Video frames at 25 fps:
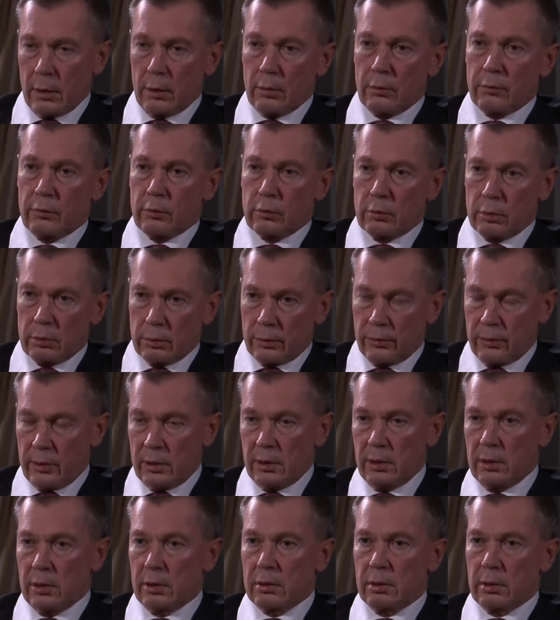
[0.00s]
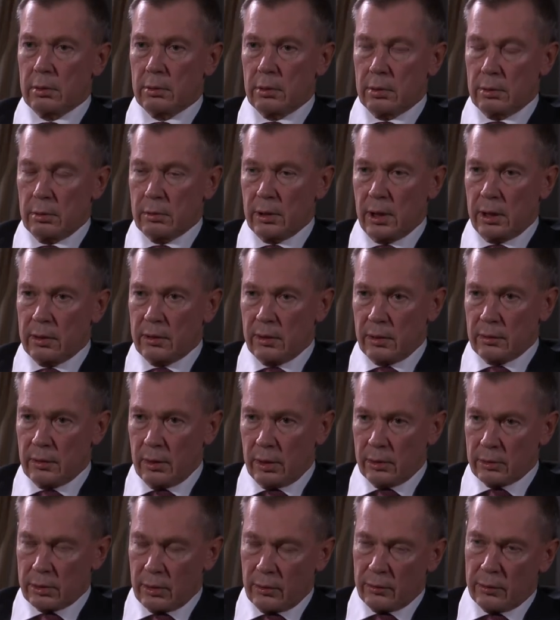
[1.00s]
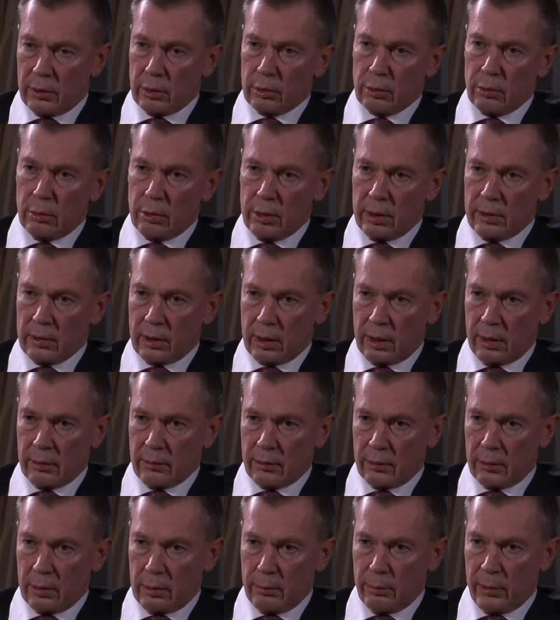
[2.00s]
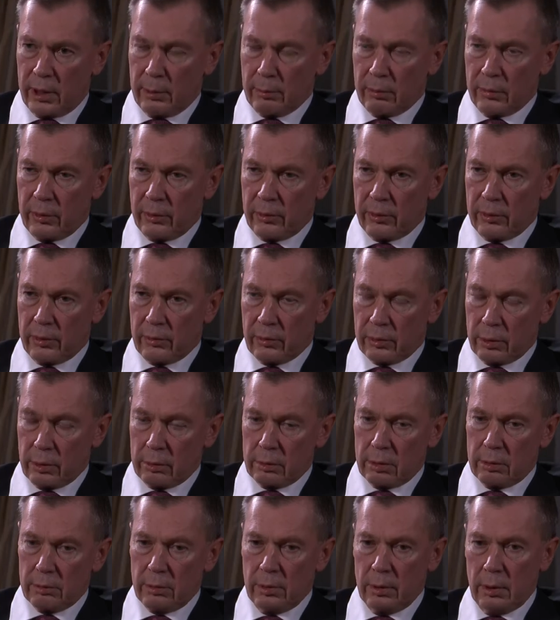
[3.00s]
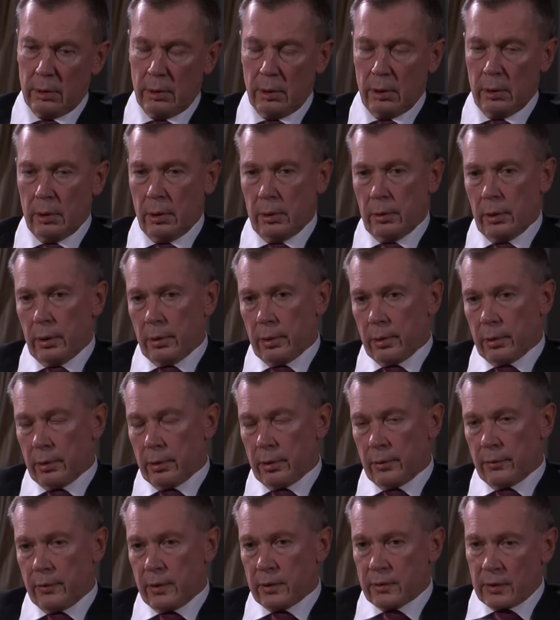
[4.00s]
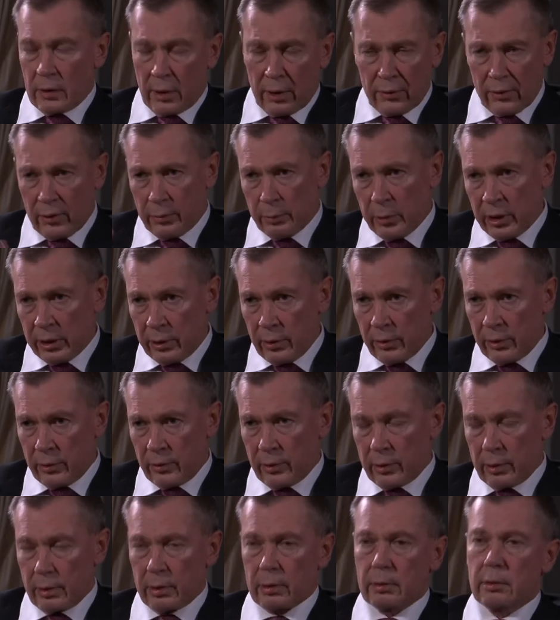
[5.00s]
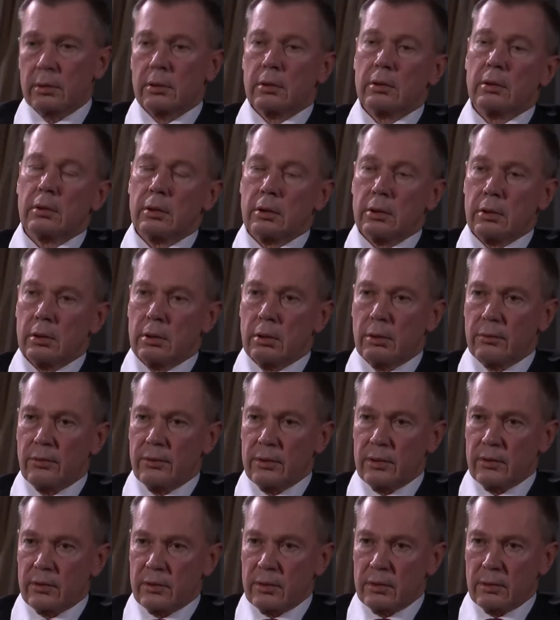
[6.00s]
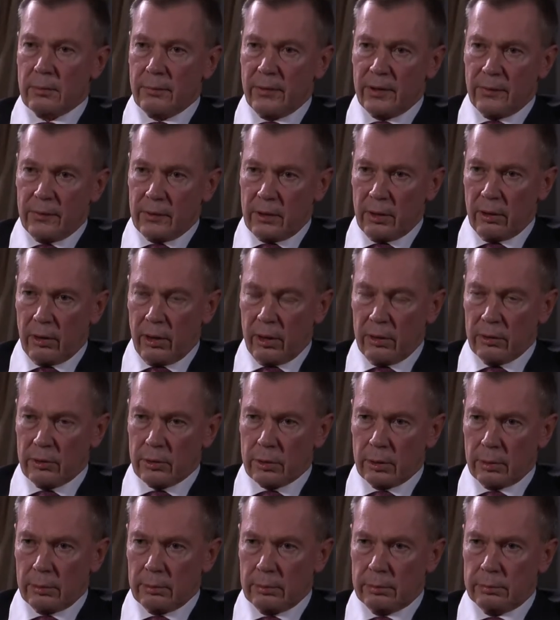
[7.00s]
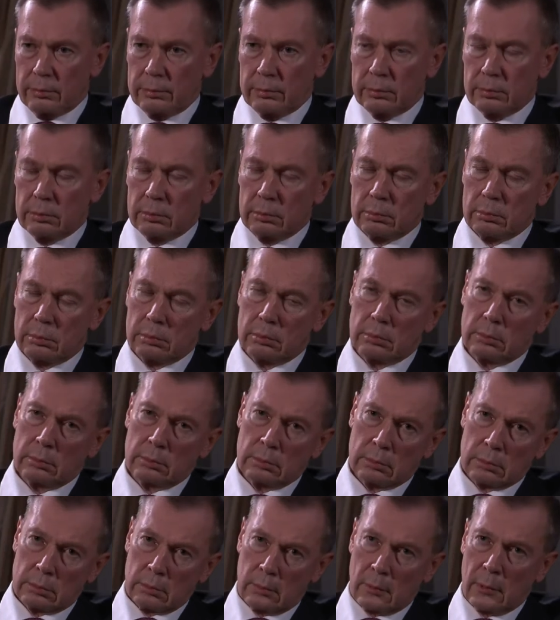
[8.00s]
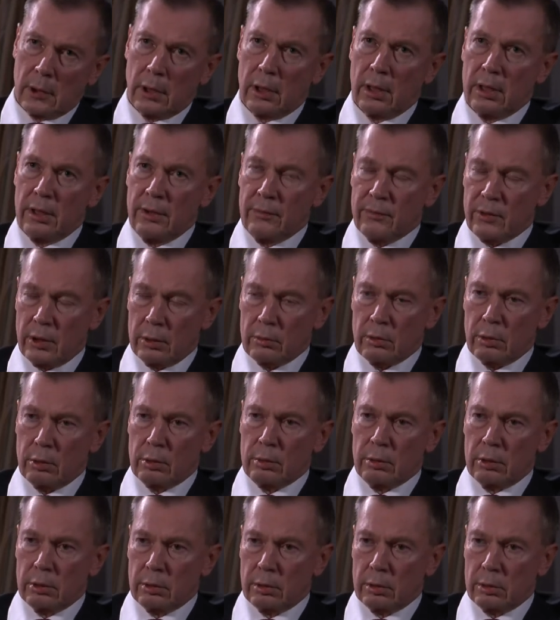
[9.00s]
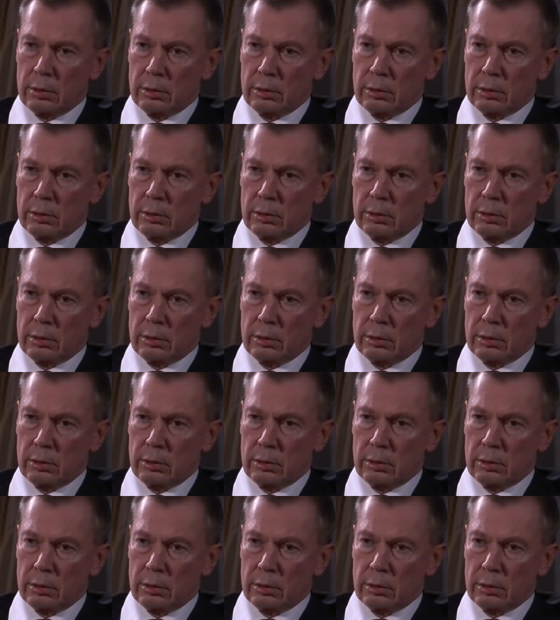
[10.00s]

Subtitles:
for the United Nations Security Council members. So the transparency of this investigation leaves it to